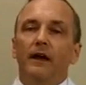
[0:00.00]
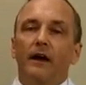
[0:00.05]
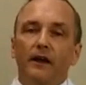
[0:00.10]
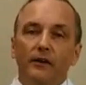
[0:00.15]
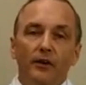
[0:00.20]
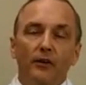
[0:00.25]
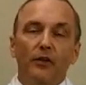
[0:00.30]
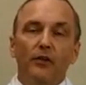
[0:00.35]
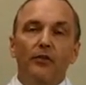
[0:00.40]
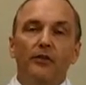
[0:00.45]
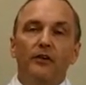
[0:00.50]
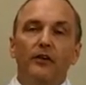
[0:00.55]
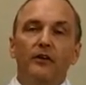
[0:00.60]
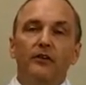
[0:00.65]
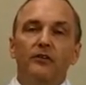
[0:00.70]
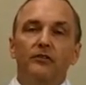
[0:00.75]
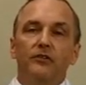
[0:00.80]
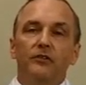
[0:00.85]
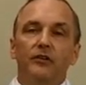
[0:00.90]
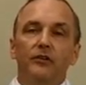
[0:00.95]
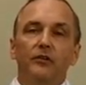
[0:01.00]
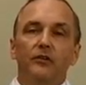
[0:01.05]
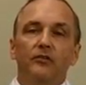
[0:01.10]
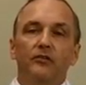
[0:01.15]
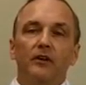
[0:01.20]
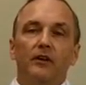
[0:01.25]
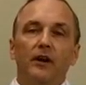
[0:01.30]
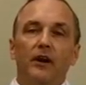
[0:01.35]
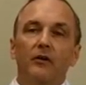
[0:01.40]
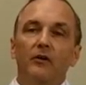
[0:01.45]
Another thing is
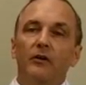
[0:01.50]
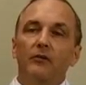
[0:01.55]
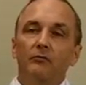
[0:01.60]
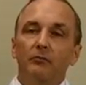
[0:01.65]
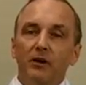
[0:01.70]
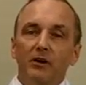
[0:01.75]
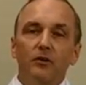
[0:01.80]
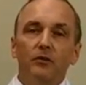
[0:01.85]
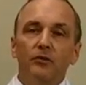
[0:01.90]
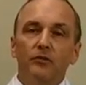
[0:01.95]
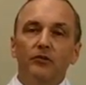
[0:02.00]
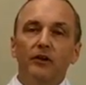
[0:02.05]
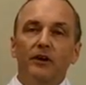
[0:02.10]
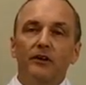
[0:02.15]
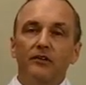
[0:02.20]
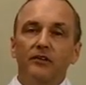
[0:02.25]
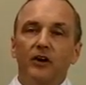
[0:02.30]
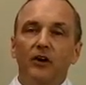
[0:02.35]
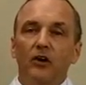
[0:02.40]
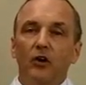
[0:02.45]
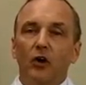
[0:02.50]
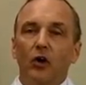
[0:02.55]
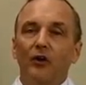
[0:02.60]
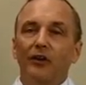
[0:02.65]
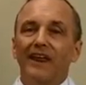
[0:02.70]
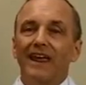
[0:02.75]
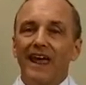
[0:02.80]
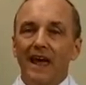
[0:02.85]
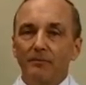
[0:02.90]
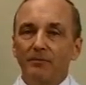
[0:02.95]
there's an area of medical science now
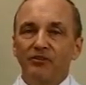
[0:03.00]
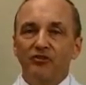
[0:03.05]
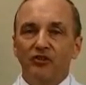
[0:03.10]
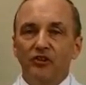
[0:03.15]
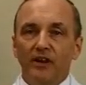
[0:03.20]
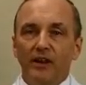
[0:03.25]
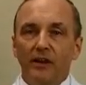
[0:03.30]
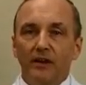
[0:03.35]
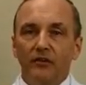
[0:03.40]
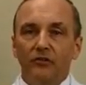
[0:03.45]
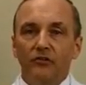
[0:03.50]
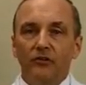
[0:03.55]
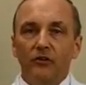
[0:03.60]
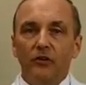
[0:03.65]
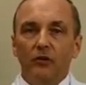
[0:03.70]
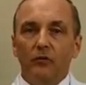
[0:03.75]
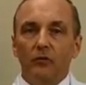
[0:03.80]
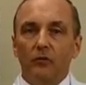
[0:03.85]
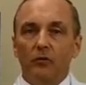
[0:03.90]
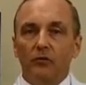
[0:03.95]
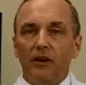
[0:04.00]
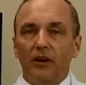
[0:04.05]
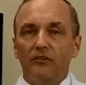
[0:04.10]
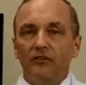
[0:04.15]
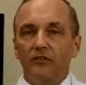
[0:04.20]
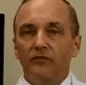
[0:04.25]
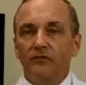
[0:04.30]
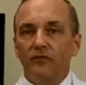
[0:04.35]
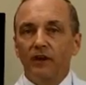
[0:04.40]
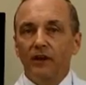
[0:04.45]
called epigenetics, where they're
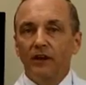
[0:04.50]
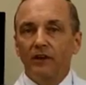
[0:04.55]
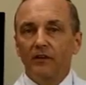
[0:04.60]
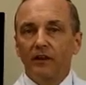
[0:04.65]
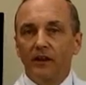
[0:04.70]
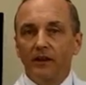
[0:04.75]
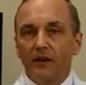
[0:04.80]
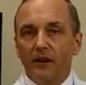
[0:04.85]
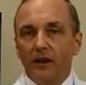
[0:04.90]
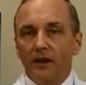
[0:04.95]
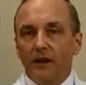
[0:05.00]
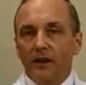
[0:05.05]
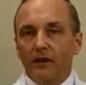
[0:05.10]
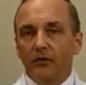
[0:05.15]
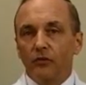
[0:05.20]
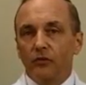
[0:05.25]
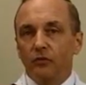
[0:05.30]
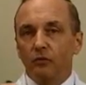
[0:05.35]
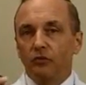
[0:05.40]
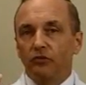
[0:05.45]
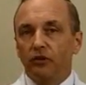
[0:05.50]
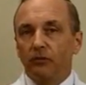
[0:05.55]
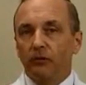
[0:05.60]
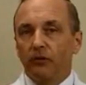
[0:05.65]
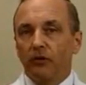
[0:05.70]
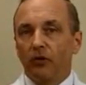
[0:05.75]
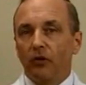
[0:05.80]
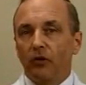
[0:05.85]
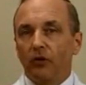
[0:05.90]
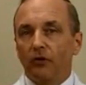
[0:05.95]
actually finding that doing
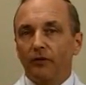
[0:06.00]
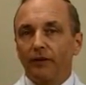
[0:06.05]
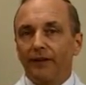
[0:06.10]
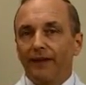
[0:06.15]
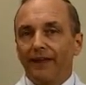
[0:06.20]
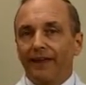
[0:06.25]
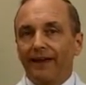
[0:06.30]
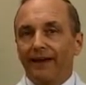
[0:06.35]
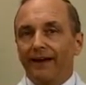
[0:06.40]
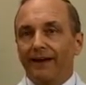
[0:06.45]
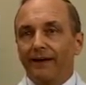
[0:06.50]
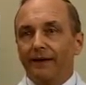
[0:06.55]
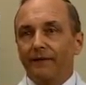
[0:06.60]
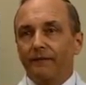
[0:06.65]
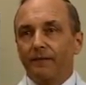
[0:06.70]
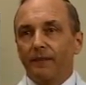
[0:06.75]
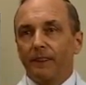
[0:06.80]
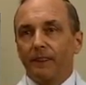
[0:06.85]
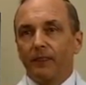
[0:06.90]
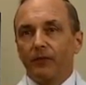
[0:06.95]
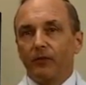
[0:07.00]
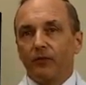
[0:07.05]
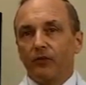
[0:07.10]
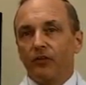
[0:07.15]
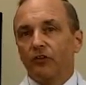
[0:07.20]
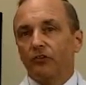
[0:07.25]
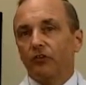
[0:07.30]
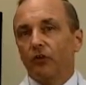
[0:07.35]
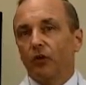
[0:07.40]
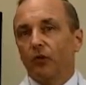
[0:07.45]
something called, there are
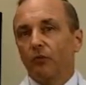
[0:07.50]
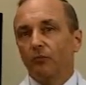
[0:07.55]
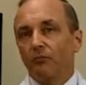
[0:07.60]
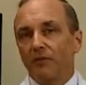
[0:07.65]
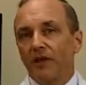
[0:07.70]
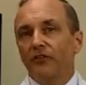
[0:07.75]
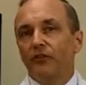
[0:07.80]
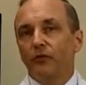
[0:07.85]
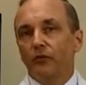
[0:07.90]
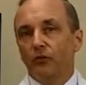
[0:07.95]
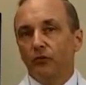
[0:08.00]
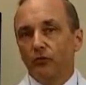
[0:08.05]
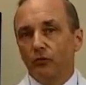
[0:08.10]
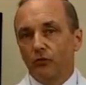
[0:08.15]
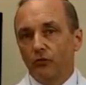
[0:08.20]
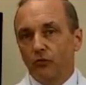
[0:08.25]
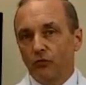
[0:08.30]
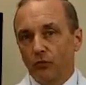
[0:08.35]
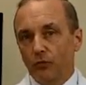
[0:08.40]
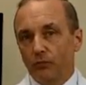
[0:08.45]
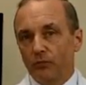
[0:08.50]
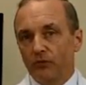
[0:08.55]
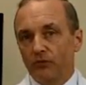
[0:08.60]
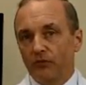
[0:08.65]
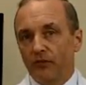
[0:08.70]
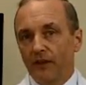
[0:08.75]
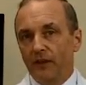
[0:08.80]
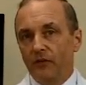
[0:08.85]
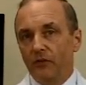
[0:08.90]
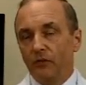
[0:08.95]
things called methyl groups
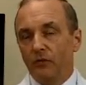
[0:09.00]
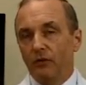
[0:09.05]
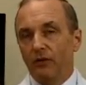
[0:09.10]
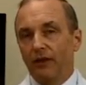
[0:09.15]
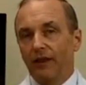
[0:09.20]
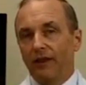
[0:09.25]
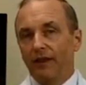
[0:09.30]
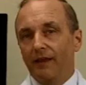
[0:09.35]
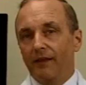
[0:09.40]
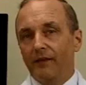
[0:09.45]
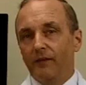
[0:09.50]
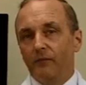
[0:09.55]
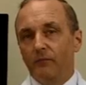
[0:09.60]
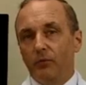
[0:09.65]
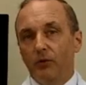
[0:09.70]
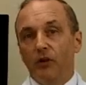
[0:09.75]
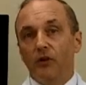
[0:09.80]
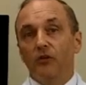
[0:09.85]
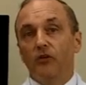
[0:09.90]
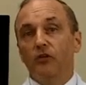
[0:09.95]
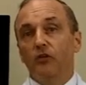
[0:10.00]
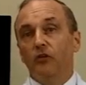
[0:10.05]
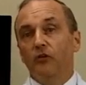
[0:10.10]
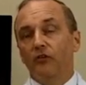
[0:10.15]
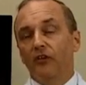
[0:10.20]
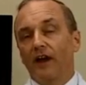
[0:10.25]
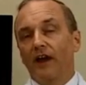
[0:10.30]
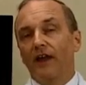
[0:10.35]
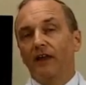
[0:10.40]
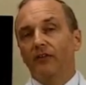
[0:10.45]
that you can put into your
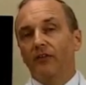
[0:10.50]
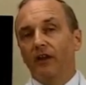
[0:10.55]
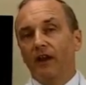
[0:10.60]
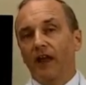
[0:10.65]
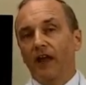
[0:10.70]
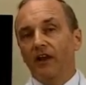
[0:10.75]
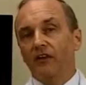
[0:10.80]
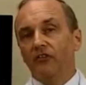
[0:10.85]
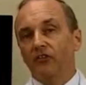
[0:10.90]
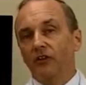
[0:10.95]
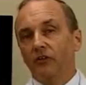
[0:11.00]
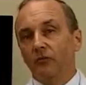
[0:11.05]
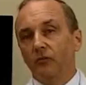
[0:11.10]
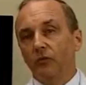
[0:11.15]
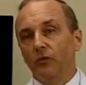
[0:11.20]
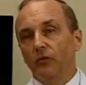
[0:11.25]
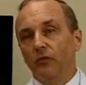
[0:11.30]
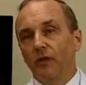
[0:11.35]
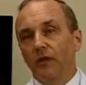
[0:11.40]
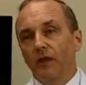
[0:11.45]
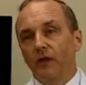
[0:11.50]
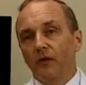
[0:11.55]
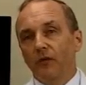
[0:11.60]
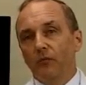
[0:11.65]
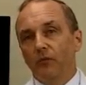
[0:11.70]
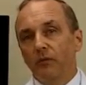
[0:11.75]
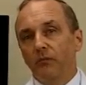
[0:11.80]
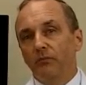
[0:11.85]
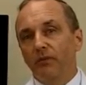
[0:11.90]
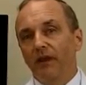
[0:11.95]
diet that actually will
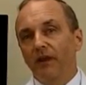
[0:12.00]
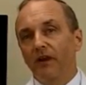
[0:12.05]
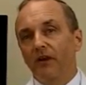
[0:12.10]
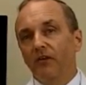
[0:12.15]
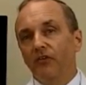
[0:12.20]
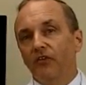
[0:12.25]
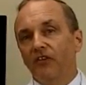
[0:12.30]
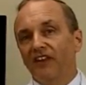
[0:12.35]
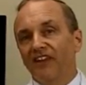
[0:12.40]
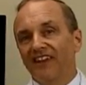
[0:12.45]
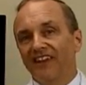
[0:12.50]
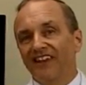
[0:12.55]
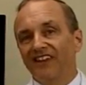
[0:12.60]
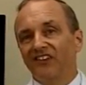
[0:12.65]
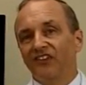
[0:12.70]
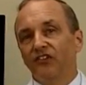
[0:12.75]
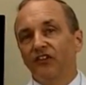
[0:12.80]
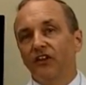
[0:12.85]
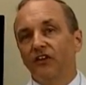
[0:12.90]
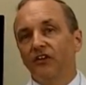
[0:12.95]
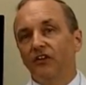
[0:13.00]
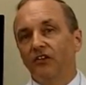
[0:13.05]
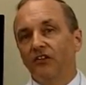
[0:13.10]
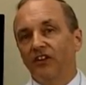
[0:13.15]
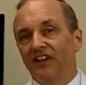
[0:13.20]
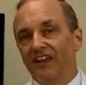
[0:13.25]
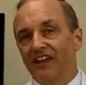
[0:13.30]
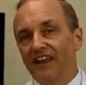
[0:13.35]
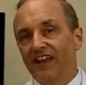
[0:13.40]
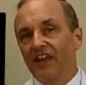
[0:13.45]
repair the kinks in the
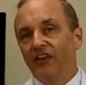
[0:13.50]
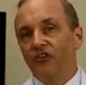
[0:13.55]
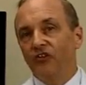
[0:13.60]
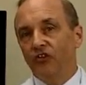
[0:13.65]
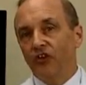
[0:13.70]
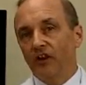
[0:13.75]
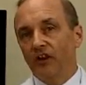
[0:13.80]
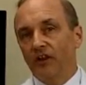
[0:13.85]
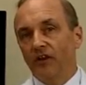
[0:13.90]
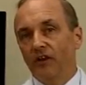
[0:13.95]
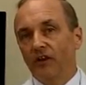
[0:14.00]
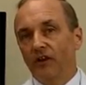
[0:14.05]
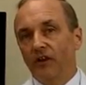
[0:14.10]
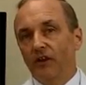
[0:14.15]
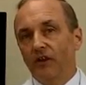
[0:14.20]
DNA chain